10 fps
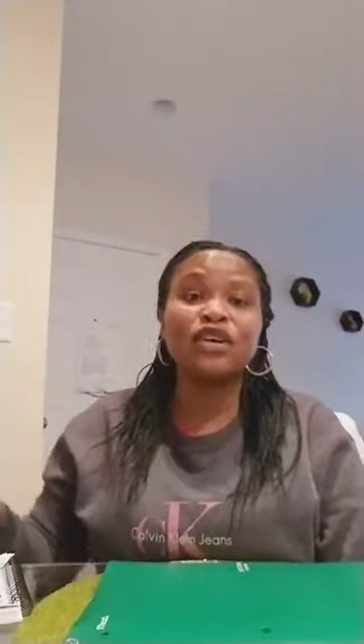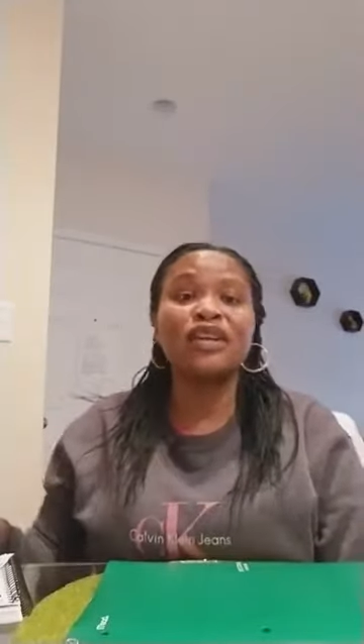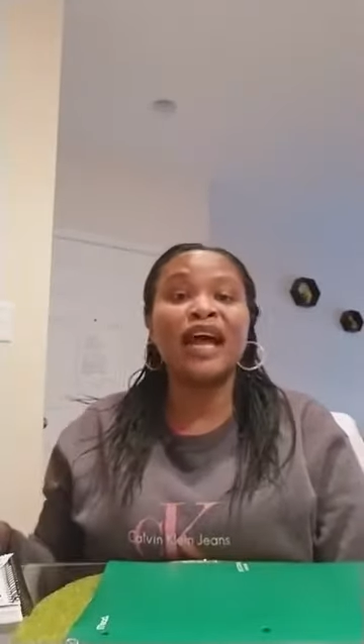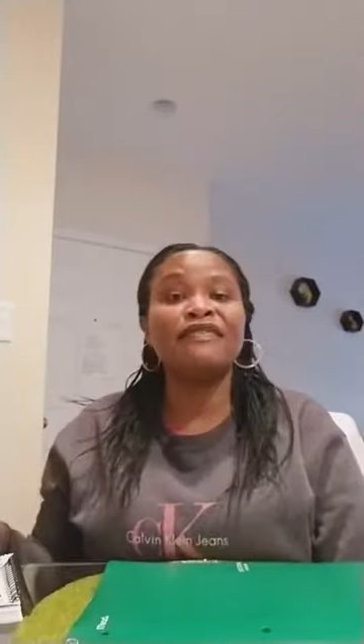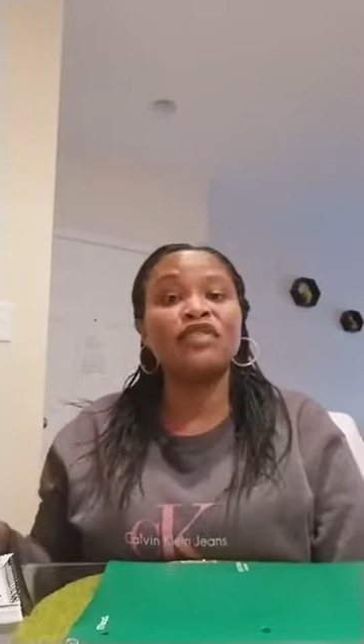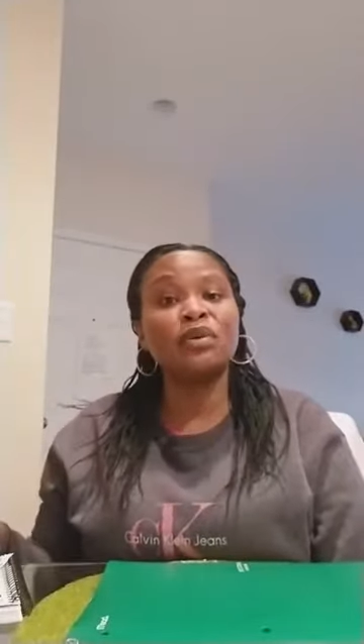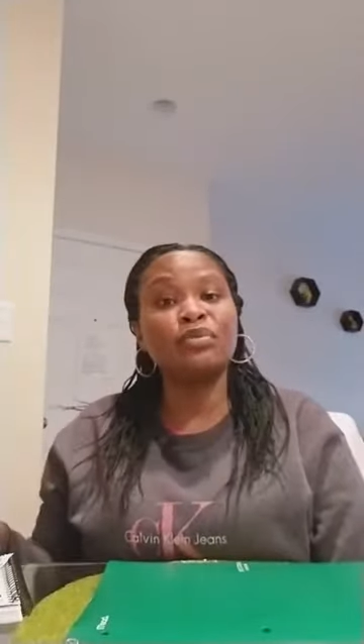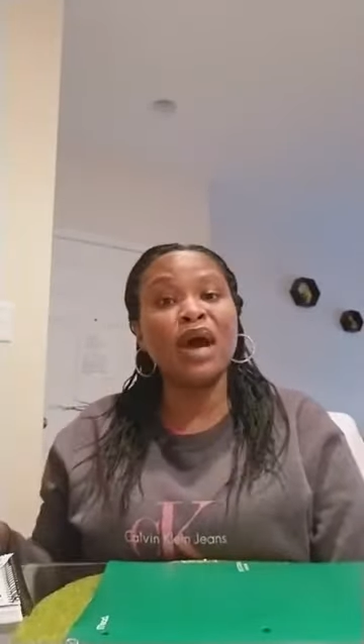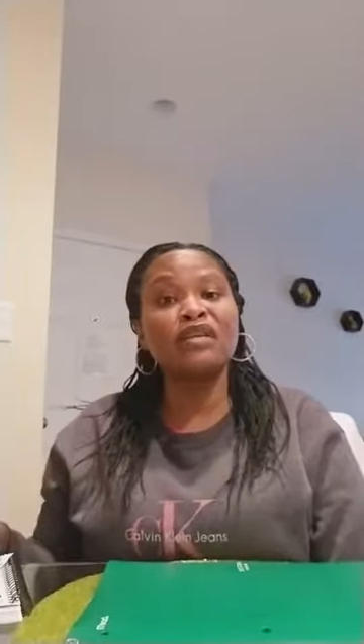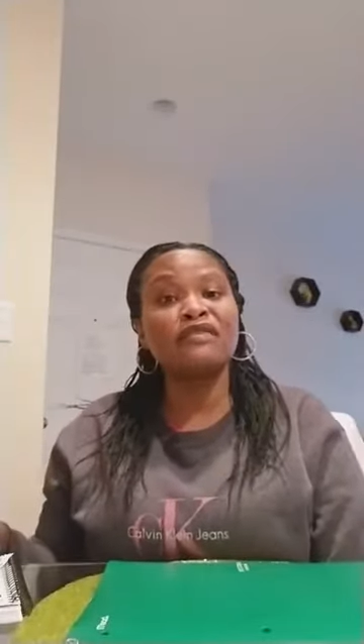your life for the
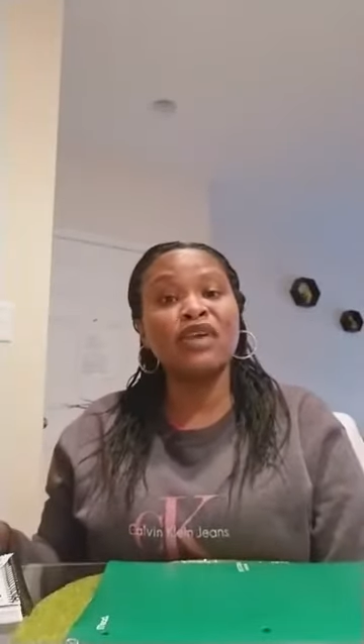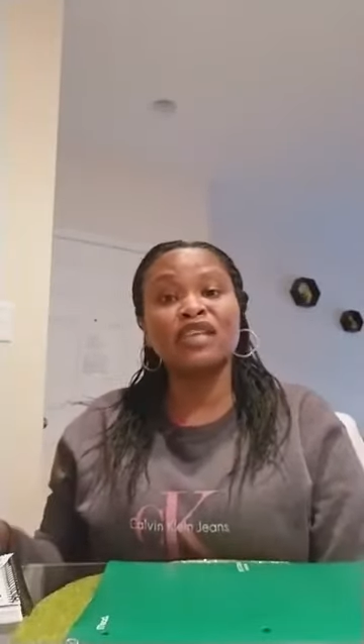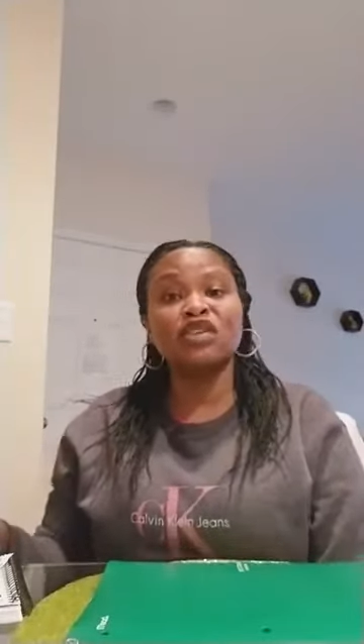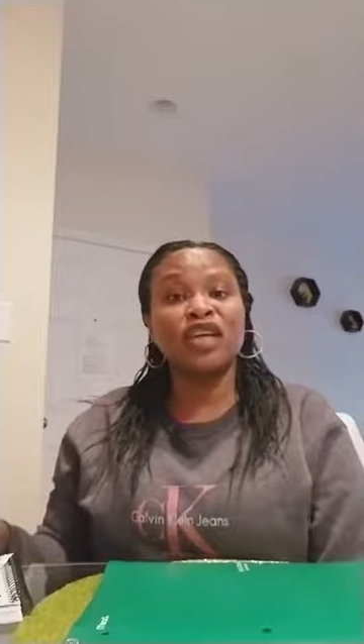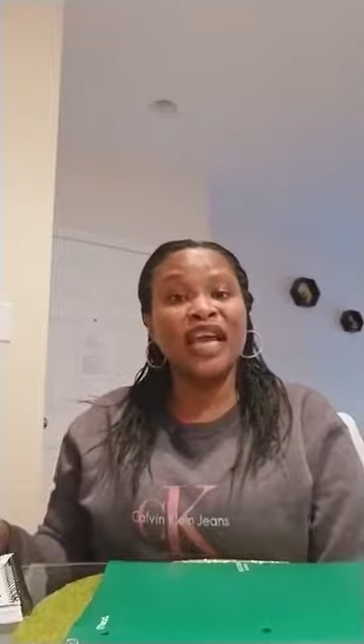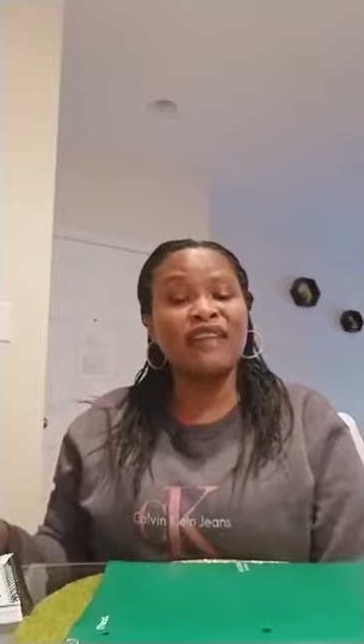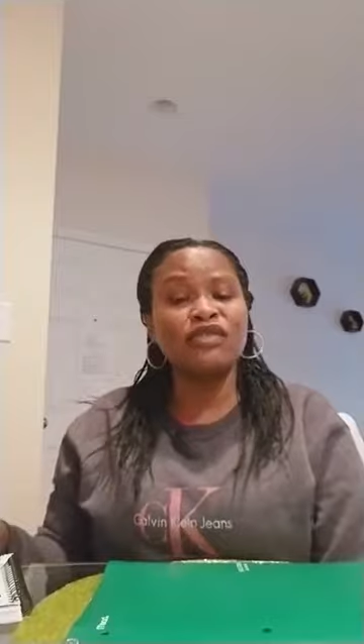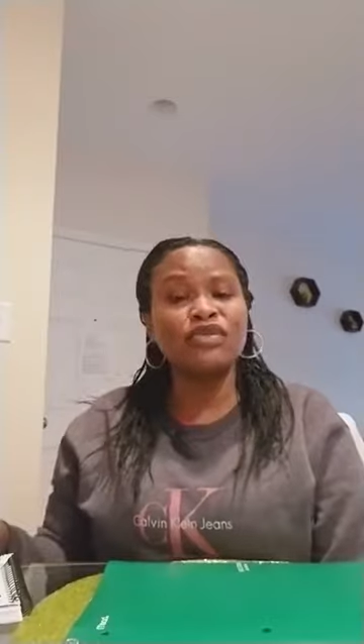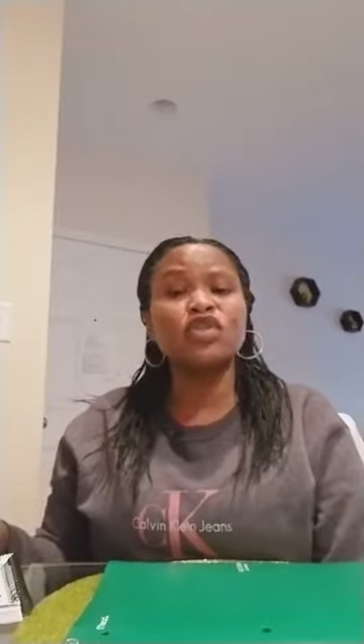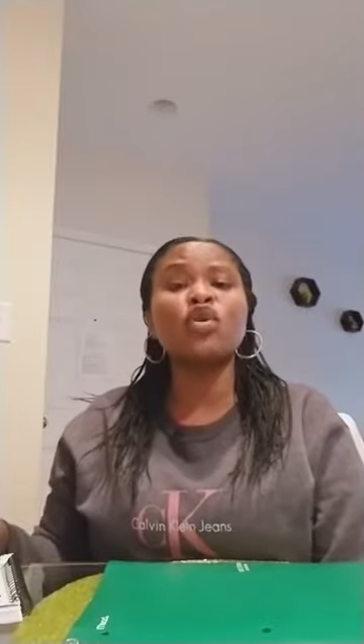bride of Christ on
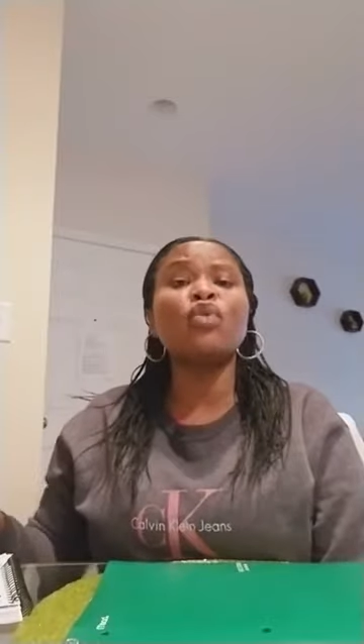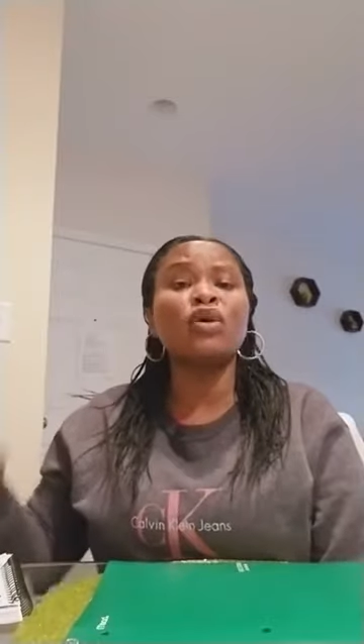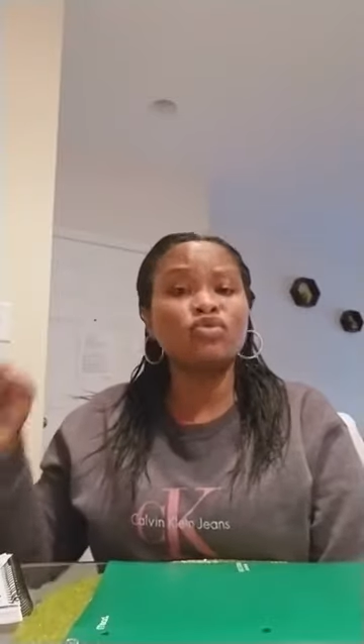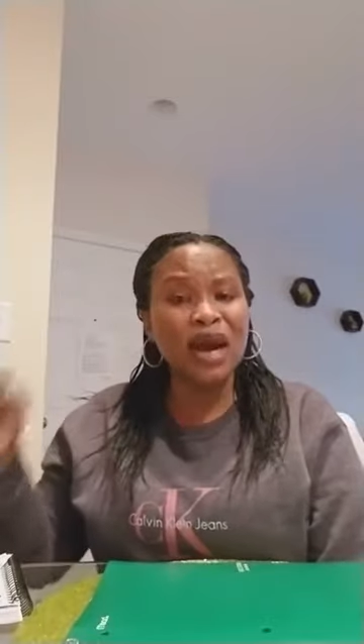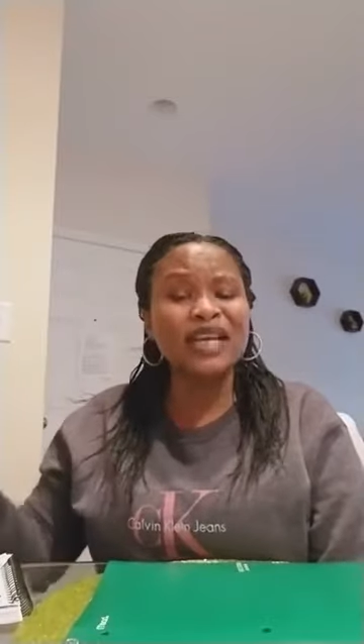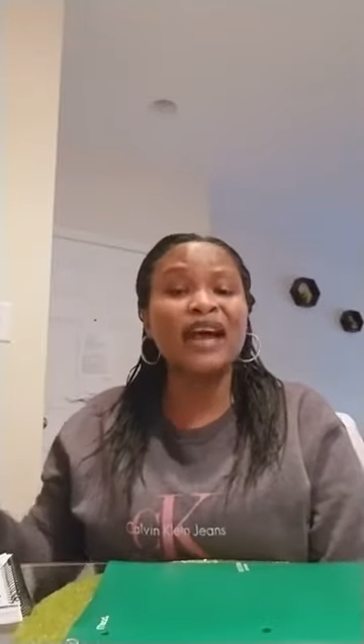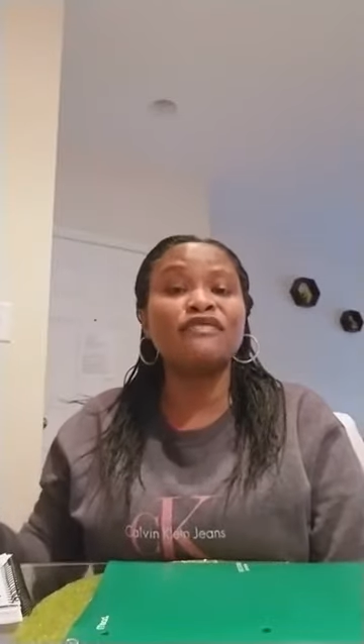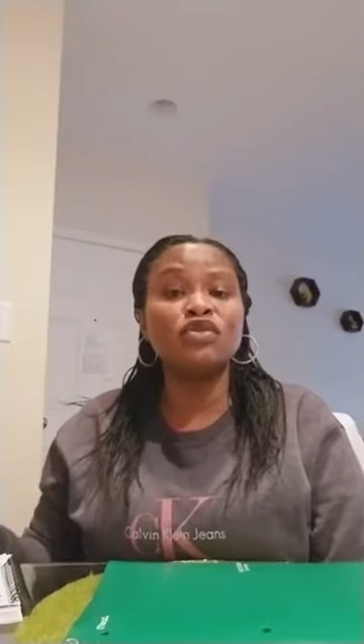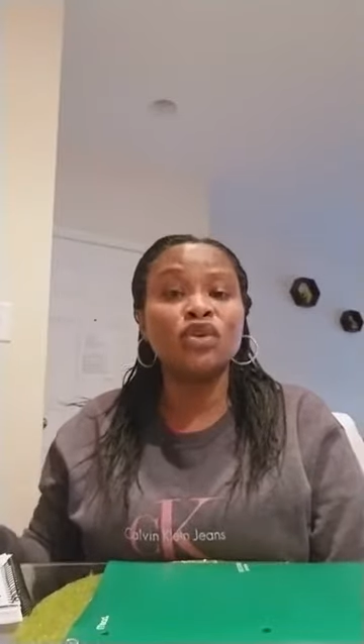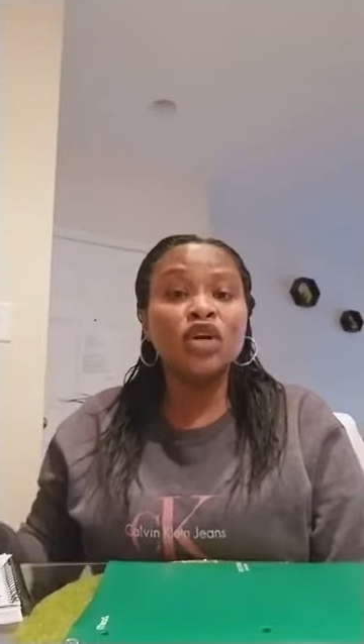Calvary. So what right
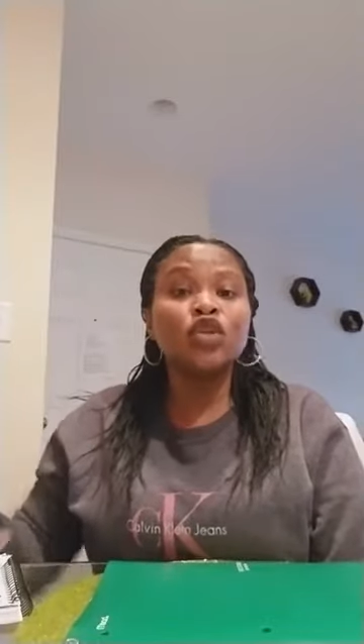have you?